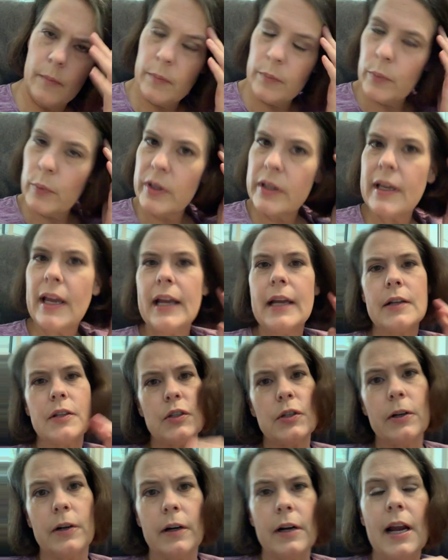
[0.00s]
with
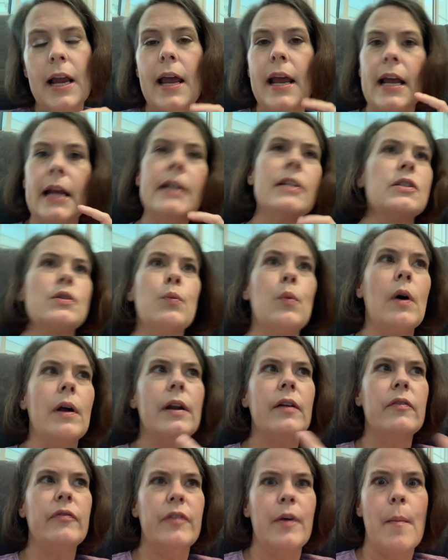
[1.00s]
cancer, it's one
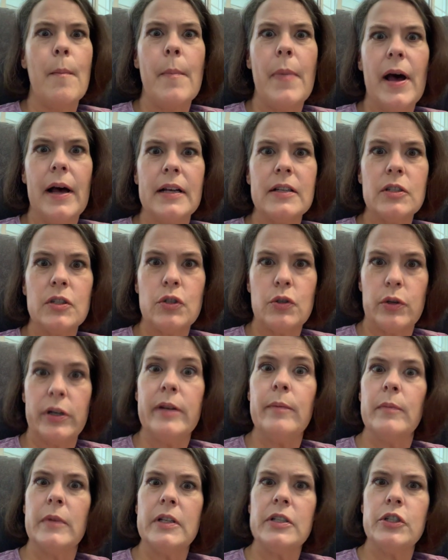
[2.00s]
of the best
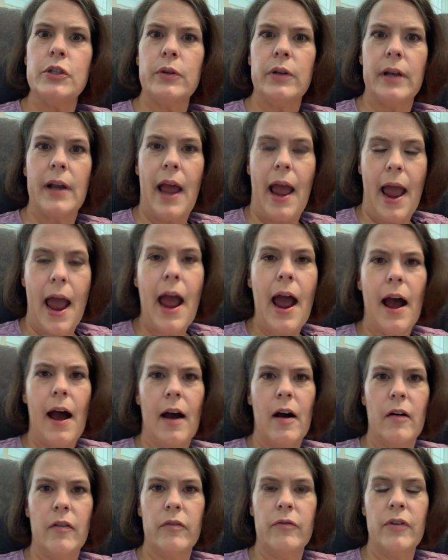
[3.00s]
treatments you can
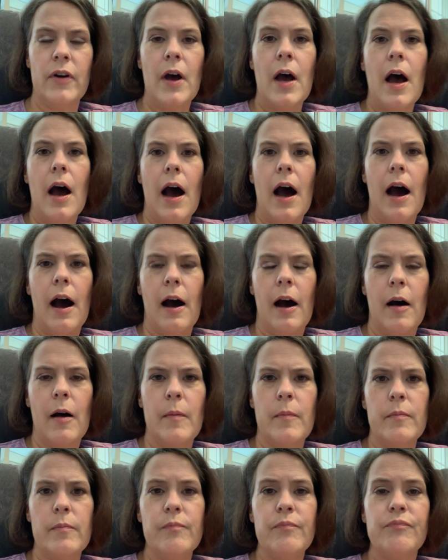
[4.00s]
have
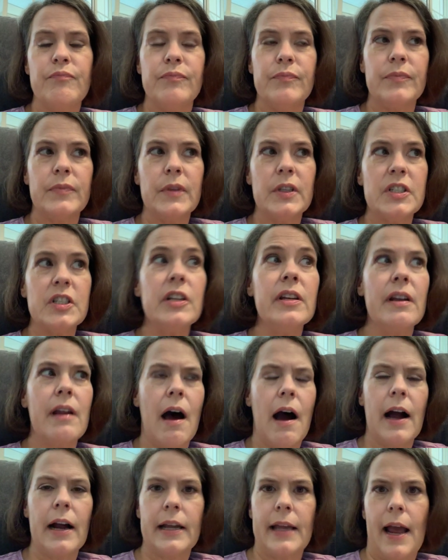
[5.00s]
to
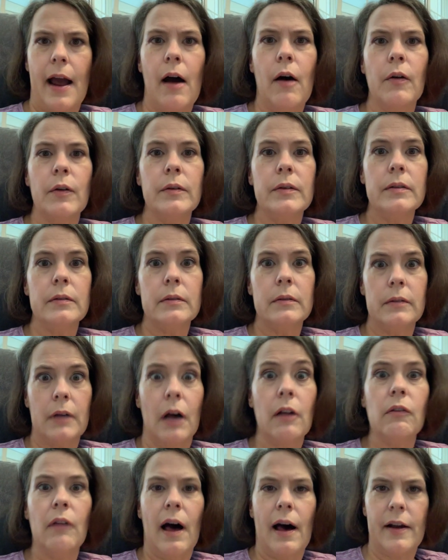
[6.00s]
knock out
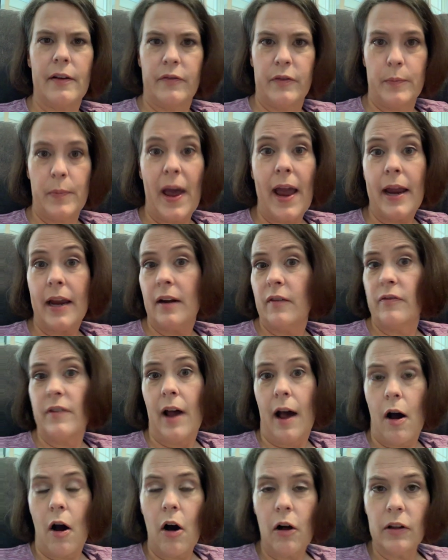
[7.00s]
a lot of the pain, if
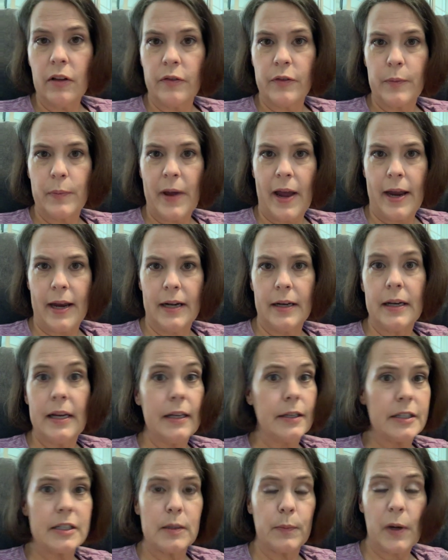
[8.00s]
not all of the pain.
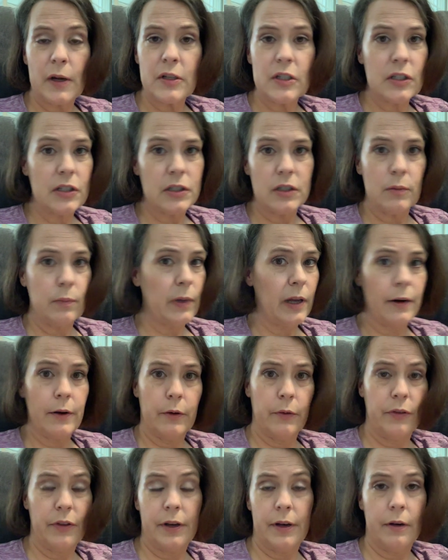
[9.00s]
It's supposed to do
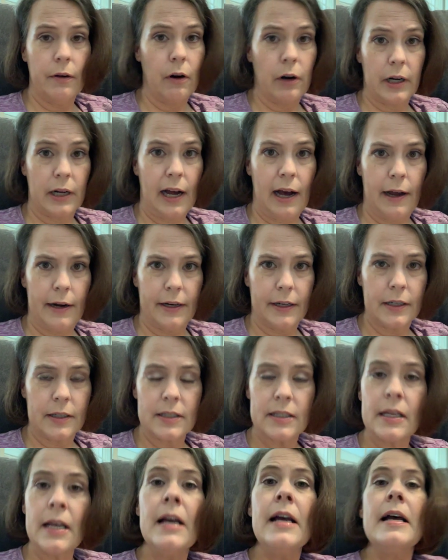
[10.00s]
better than
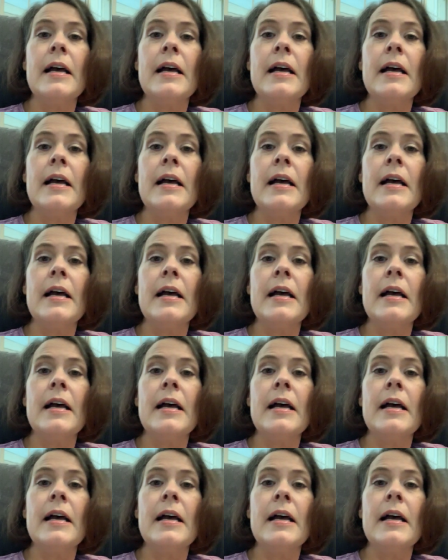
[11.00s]
narcotics.